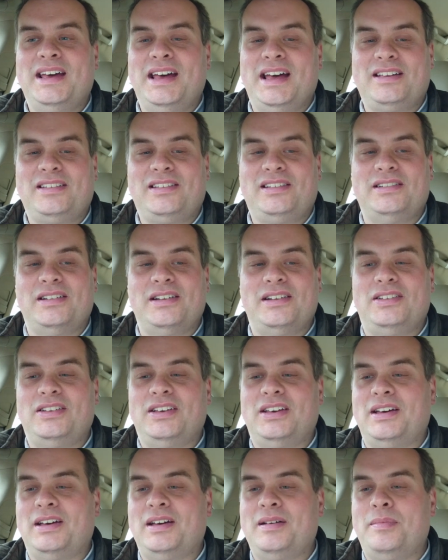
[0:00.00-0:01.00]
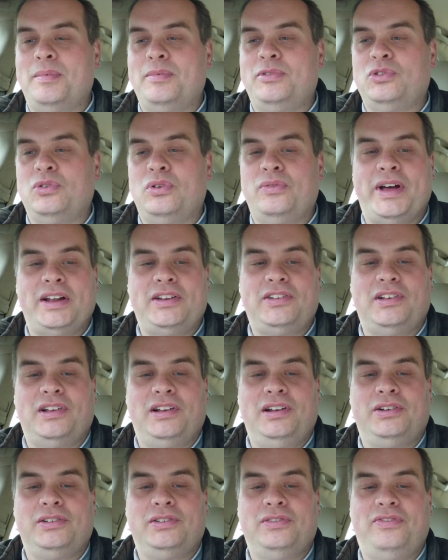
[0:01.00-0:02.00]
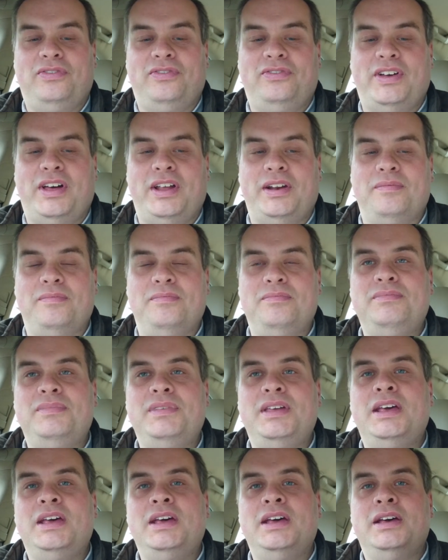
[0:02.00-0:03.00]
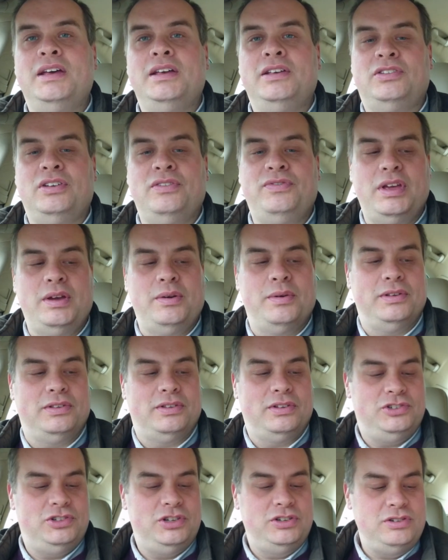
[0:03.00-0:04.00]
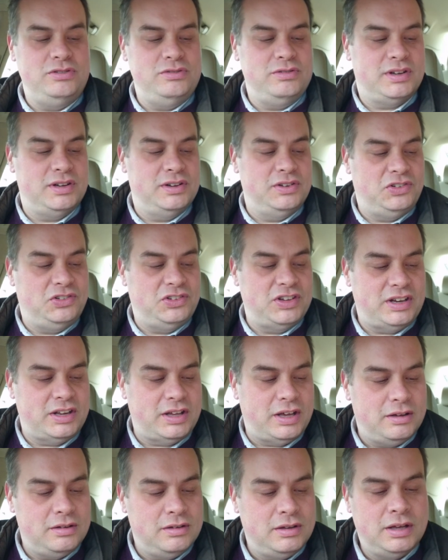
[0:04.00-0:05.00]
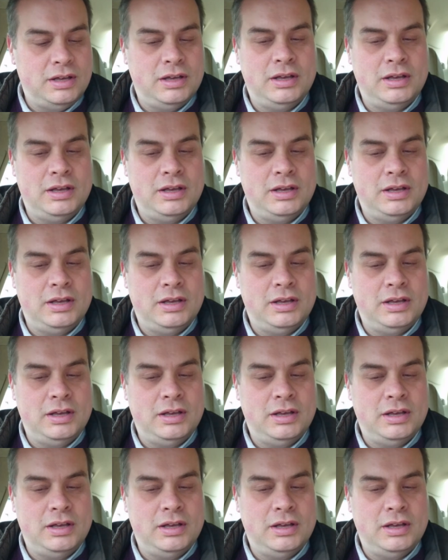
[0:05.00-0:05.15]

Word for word: Excellent. Um, I'm sure that's a lot of fun. So, viewers, should you consider